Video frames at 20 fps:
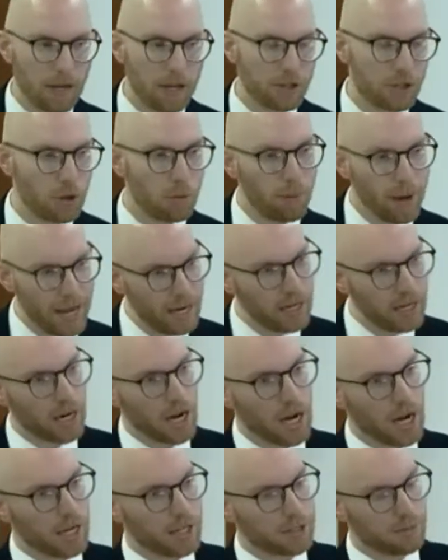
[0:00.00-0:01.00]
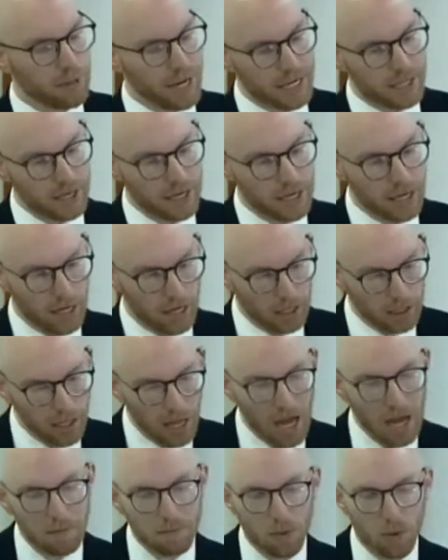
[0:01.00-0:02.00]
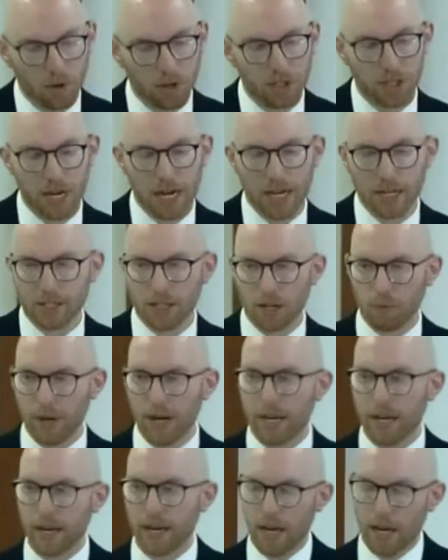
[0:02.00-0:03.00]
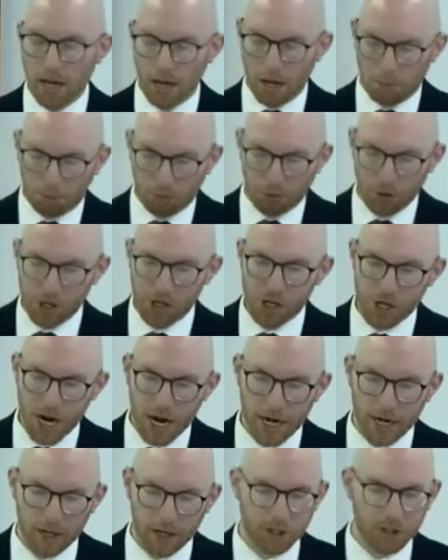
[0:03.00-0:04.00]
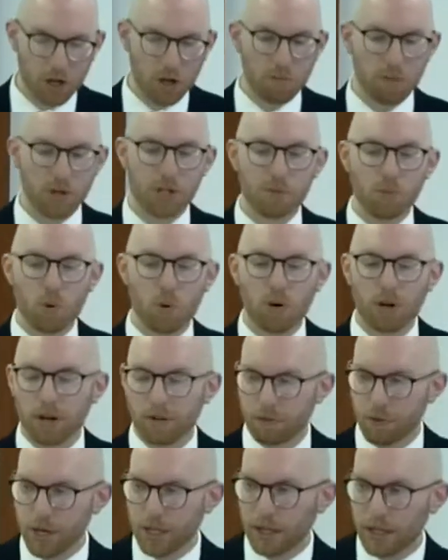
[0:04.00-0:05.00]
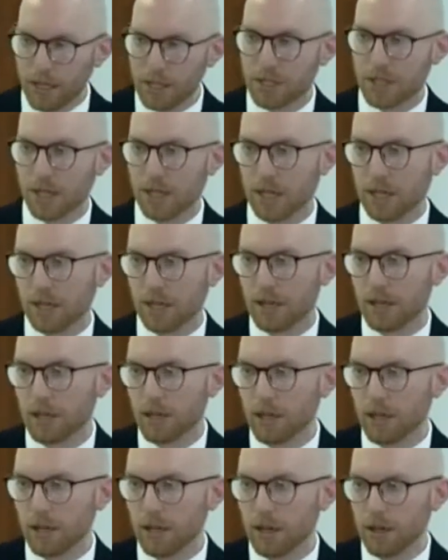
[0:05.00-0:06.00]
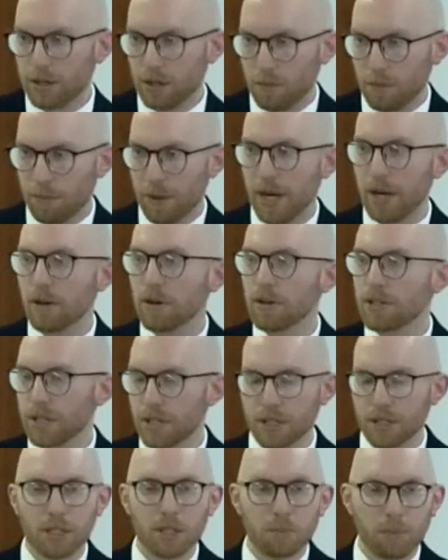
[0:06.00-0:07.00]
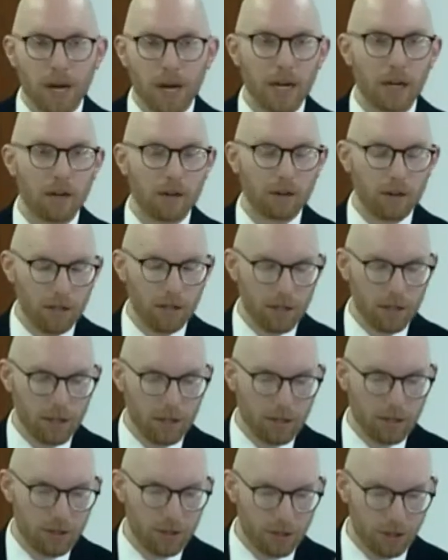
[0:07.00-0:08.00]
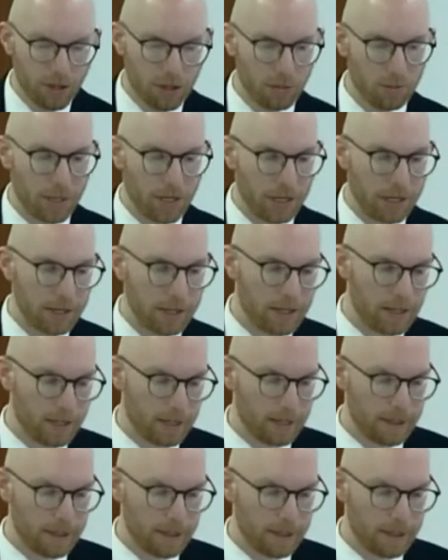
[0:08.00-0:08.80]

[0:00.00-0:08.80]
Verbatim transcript: And so Pentecost makes a lot more sense, and we can appreciate it so much more if we listen to Peter's inspired sermon.